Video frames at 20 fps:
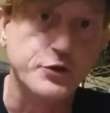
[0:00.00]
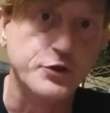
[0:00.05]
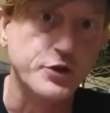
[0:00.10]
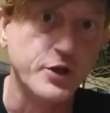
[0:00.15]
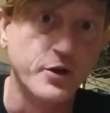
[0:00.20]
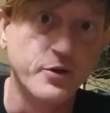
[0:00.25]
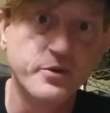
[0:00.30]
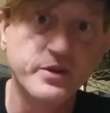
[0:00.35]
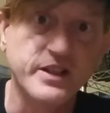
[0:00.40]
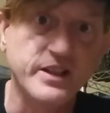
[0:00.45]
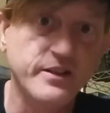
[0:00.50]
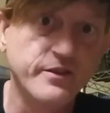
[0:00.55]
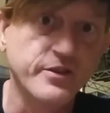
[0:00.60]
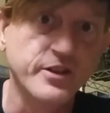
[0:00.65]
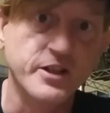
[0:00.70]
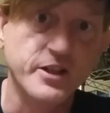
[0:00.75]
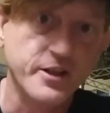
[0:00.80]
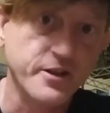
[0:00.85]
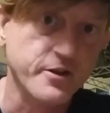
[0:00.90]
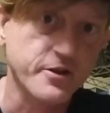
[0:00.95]
don't
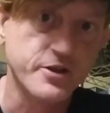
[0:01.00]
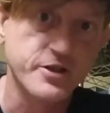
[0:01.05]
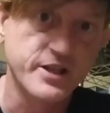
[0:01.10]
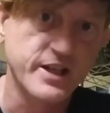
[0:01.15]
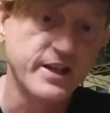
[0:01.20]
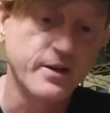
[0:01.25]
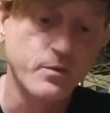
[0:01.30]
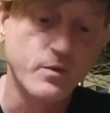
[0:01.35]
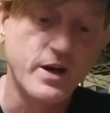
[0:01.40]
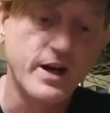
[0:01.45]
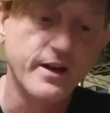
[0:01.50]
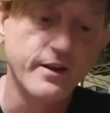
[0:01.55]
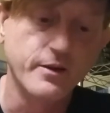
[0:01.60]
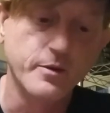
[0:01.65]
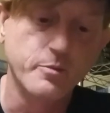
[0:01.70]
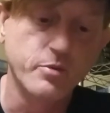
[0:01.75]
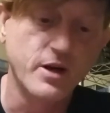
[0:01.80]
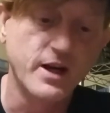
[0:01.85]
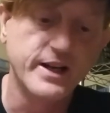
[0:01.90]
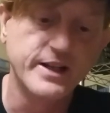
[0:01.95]
even understand why
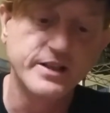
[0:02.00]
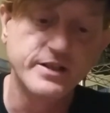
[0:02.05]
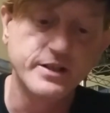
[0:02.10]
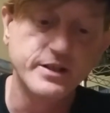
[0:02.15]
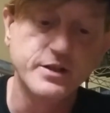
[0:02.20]
the price